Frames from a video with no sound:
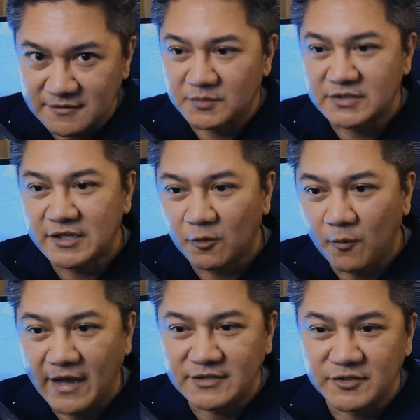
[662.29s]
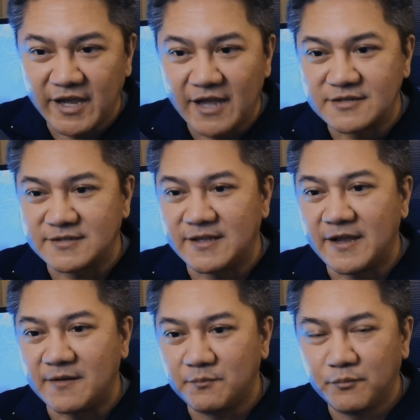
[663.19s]
skill-wise. You can't just
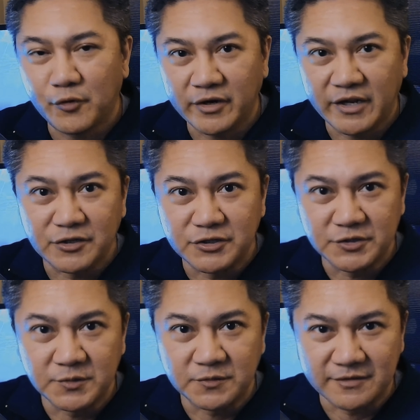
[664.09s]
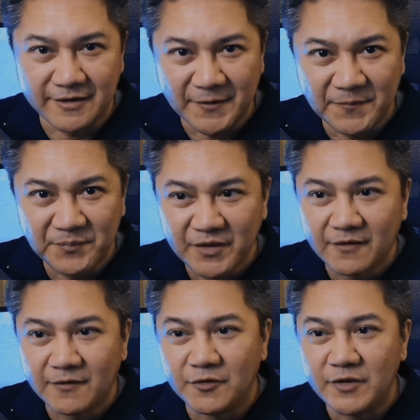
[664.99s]
like point and shoot, you know.
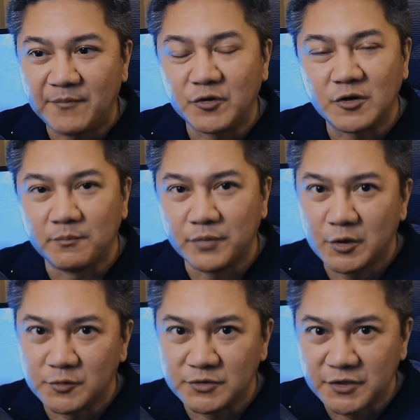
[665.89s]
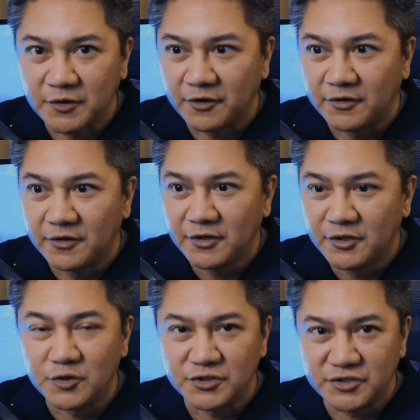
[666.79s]
You have to compose your
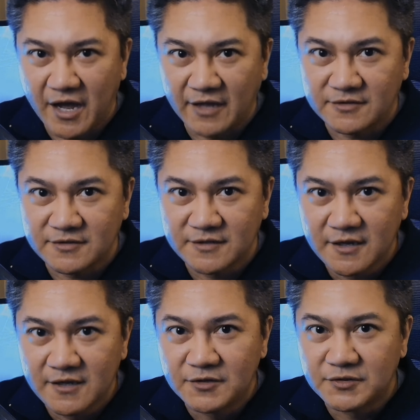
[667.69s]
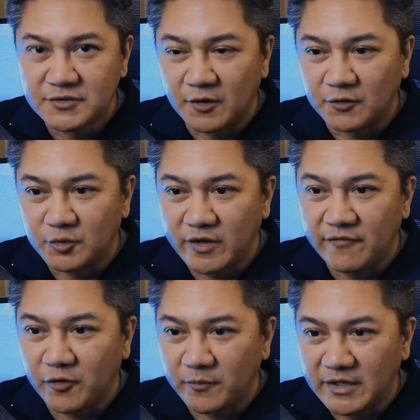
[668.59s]
shots. So
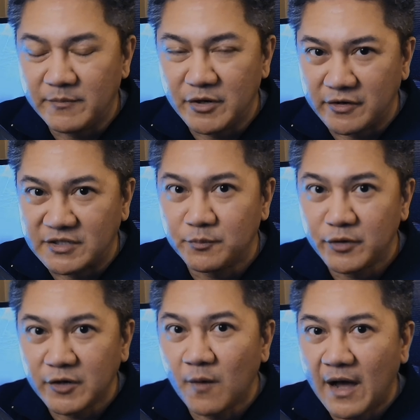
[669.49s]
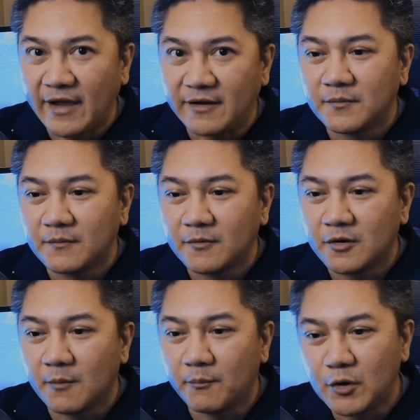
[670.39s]
24mm is pretty wide.
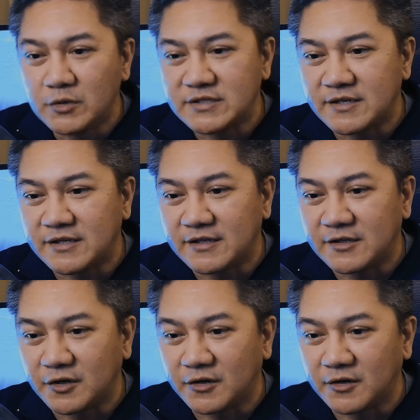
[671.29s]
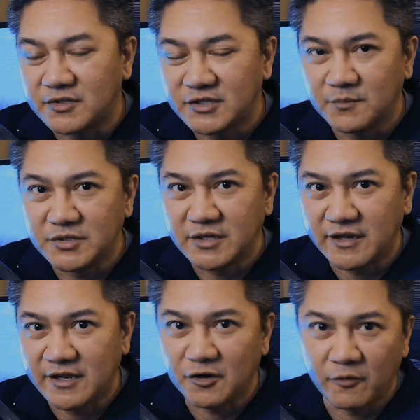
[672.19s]
Composing your subject
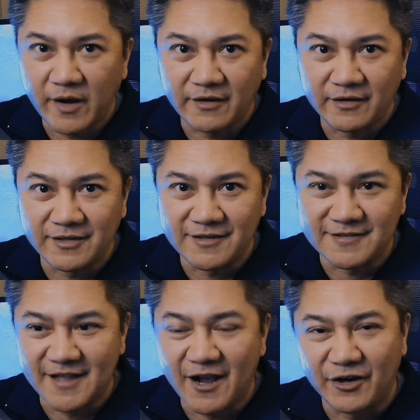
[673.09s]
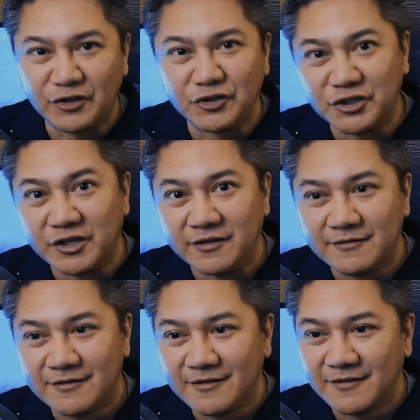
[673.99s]
incorrectly is not gonna look good.
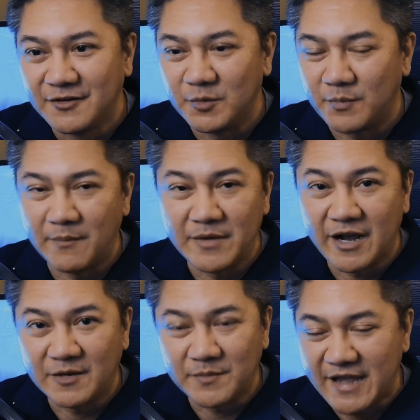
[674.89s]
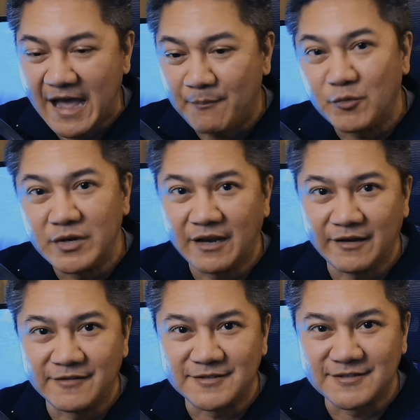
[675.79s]
You're probably not gonna be happy with that
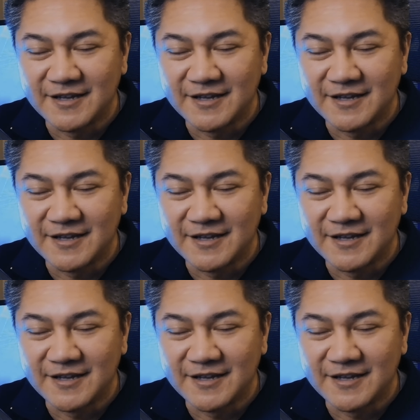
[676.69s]
lens